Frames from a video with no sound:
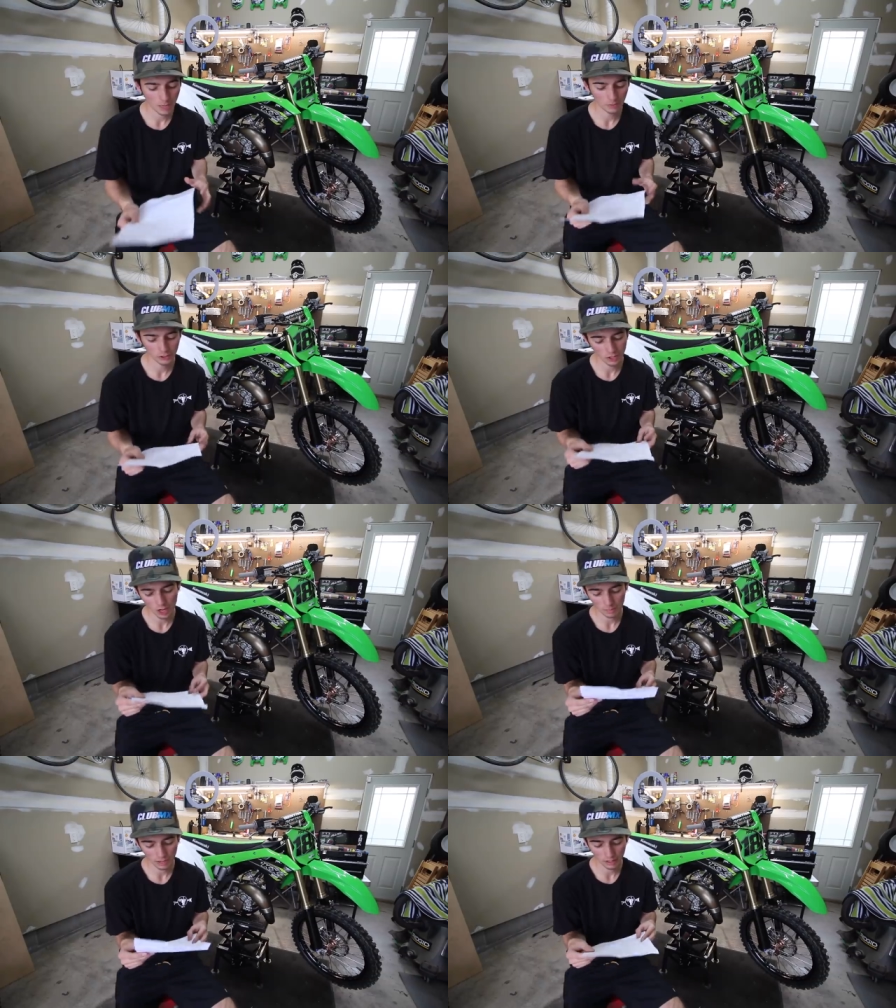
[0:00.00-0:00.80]
Not much to
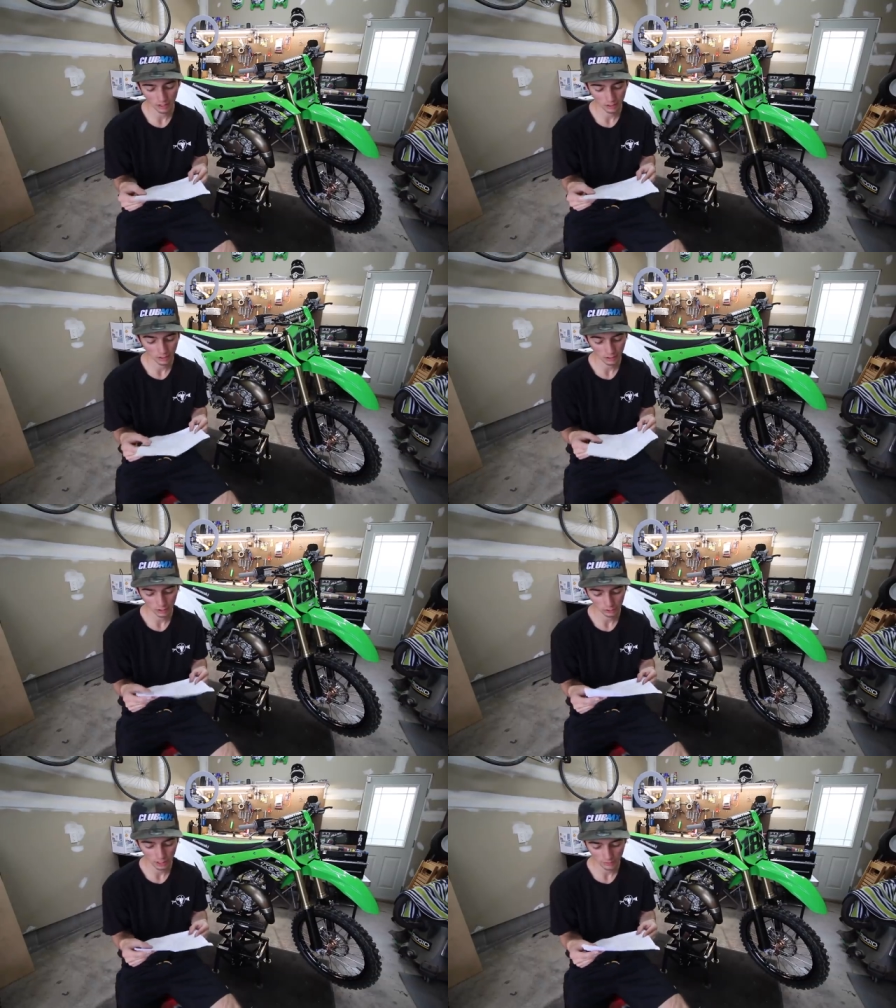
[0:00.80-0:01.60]
talk about a
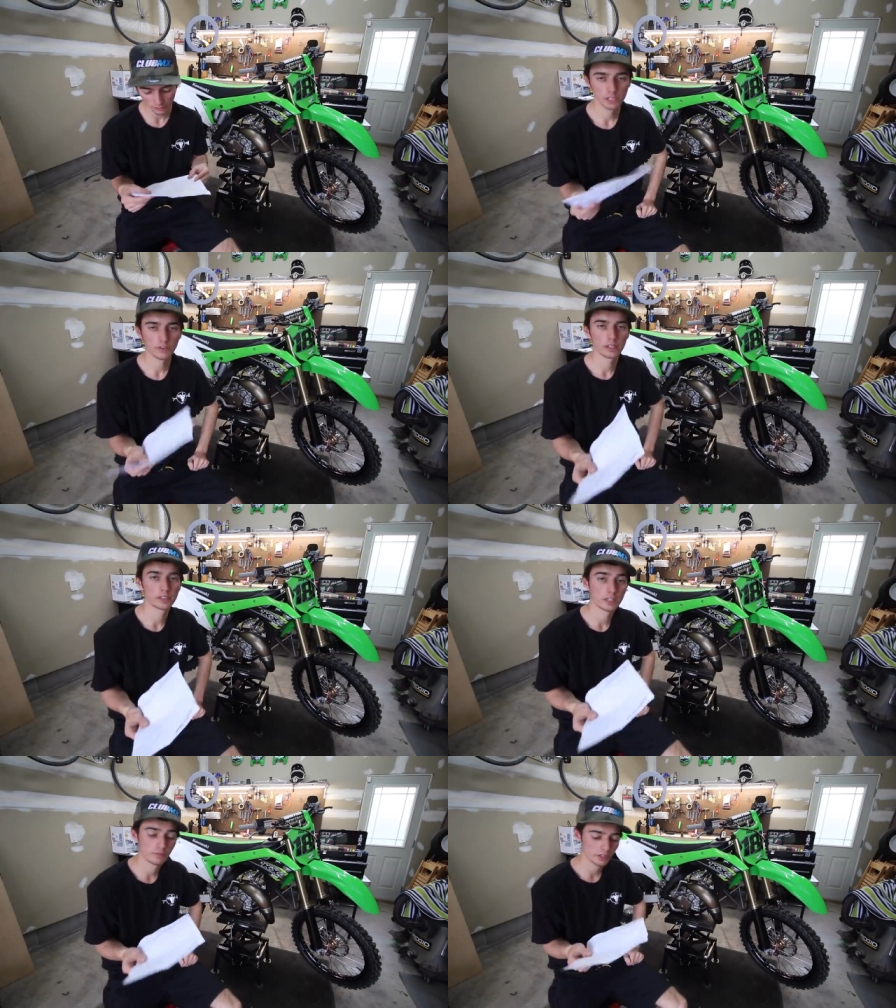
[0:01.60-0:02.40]
clutch lever. As far as
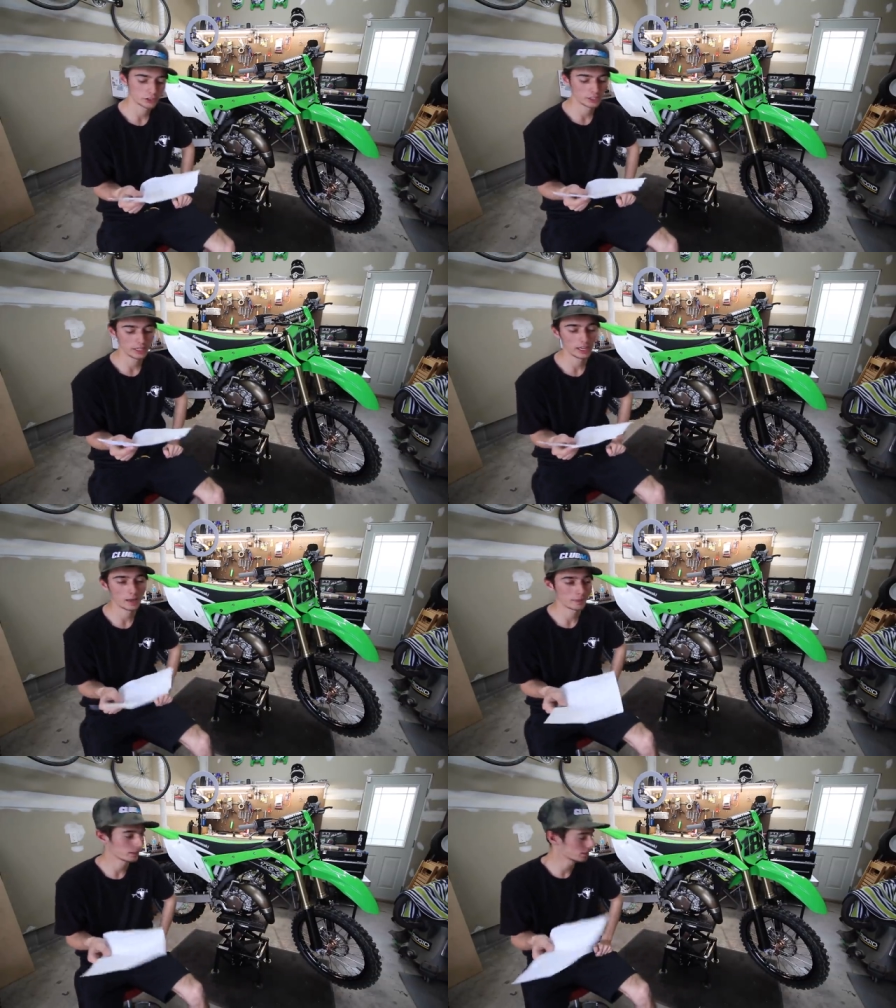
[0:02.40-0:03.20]
the conversion kit, I mean,